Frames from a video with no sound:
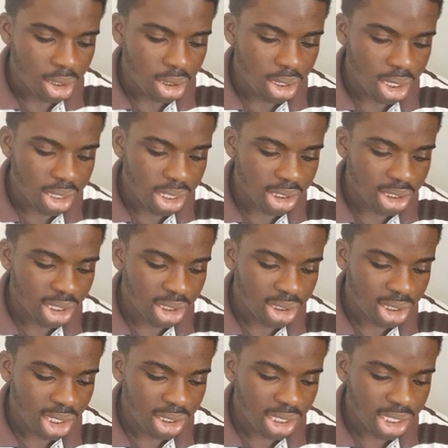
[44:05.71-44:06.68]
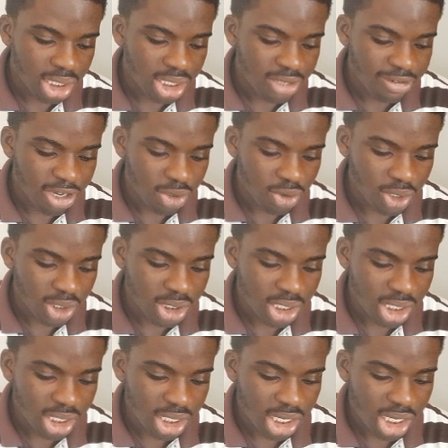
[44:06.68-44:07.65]
Then there's a sentence
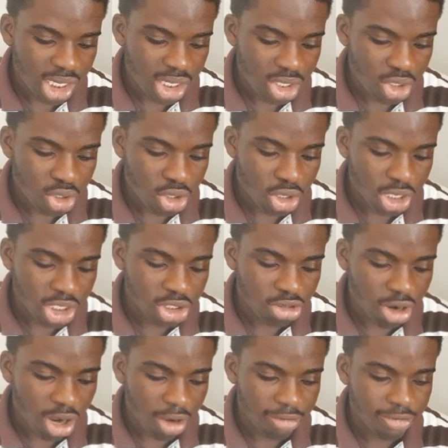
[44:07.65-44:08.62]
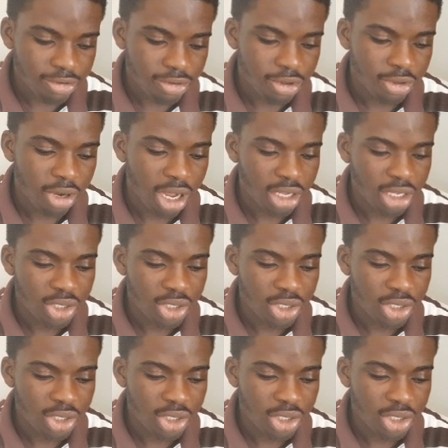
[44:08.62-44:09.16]
evaluation and then the knowledge graph. Right?